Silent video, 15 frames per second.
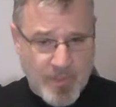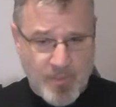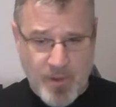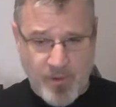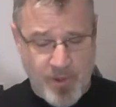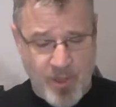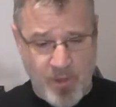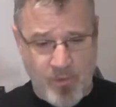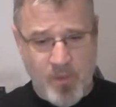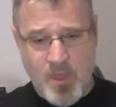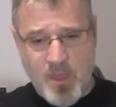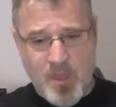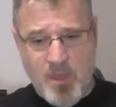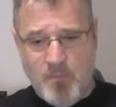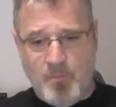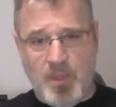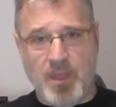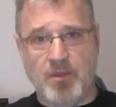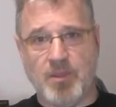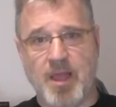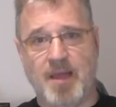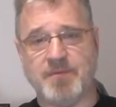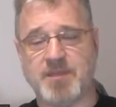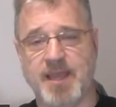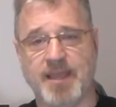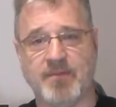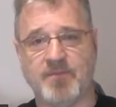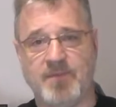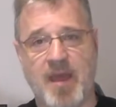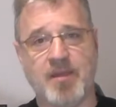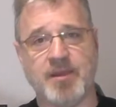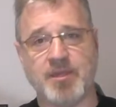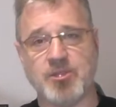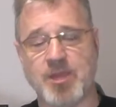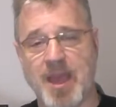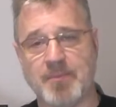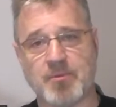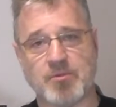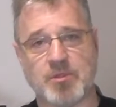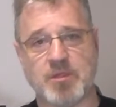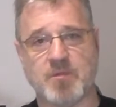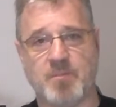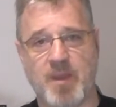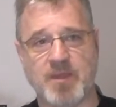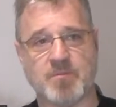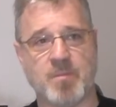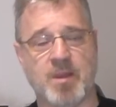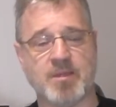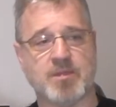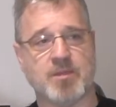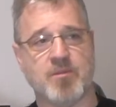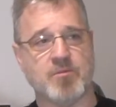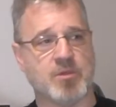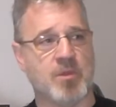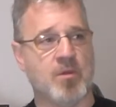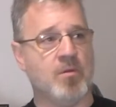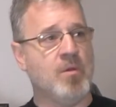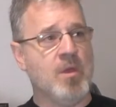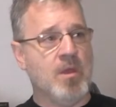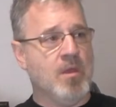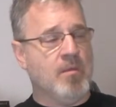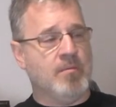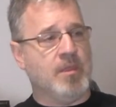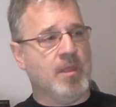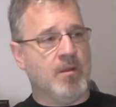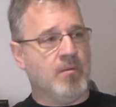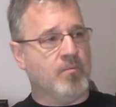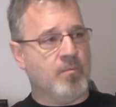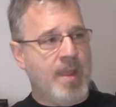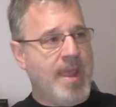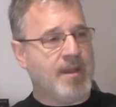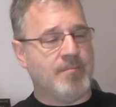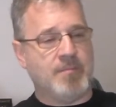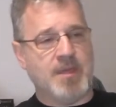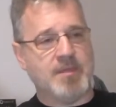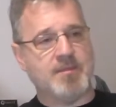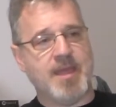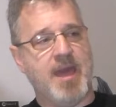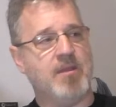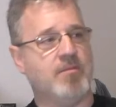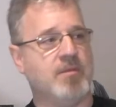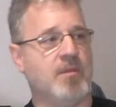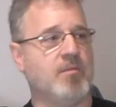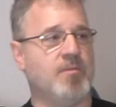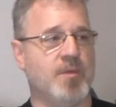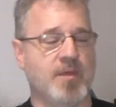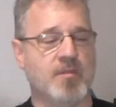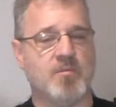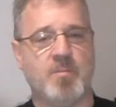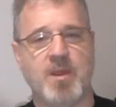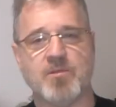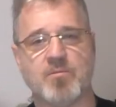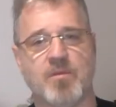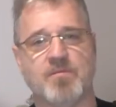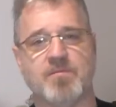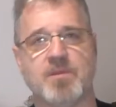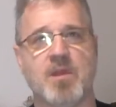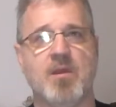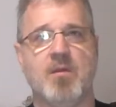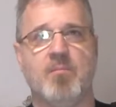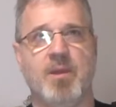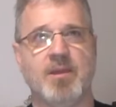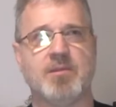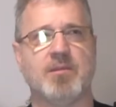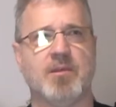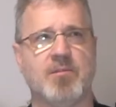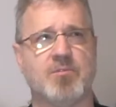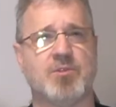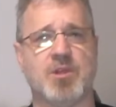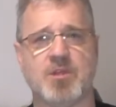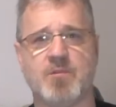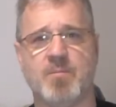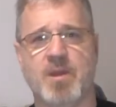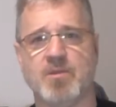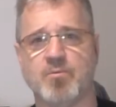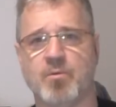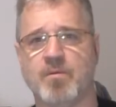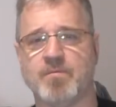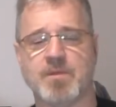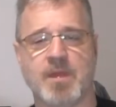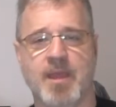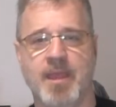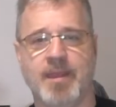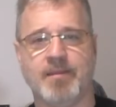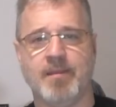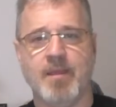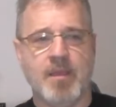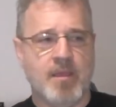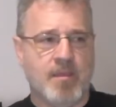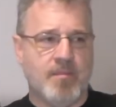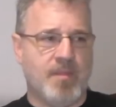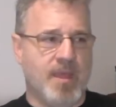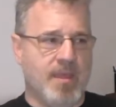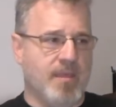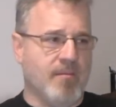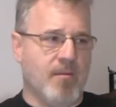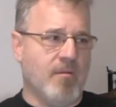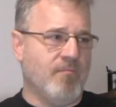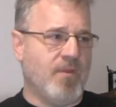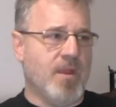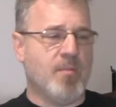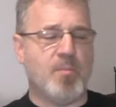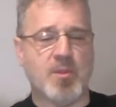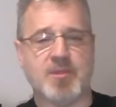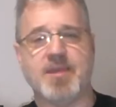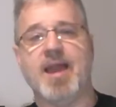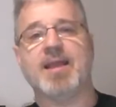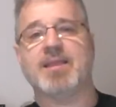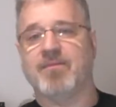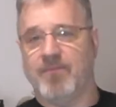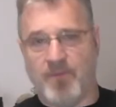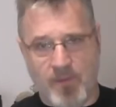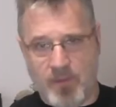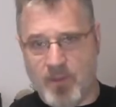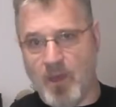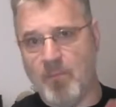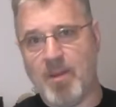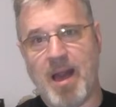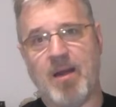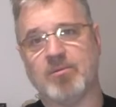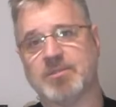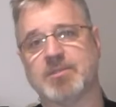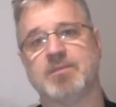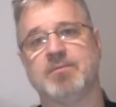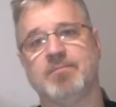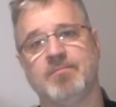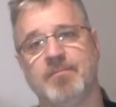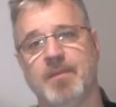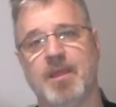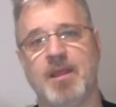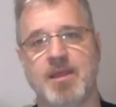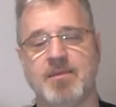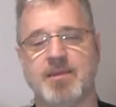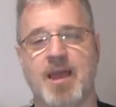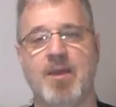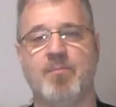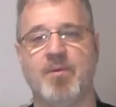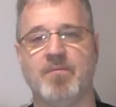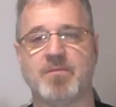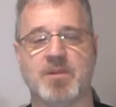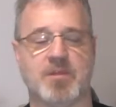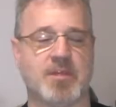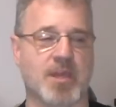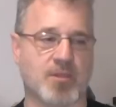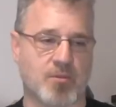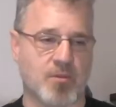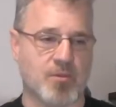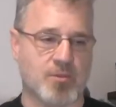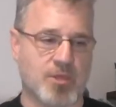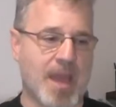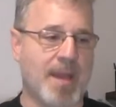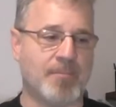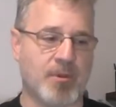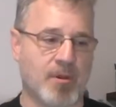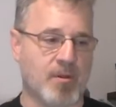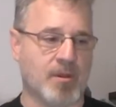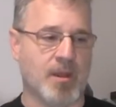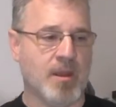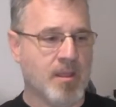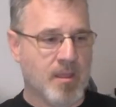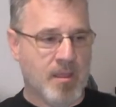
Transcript: There are no peeled off second founding chapters of Space Mutts. There's no, random this, that, or the other thing. The Space Wolves basically are just Space Wolves, and they are very protective about any type of successor chapter and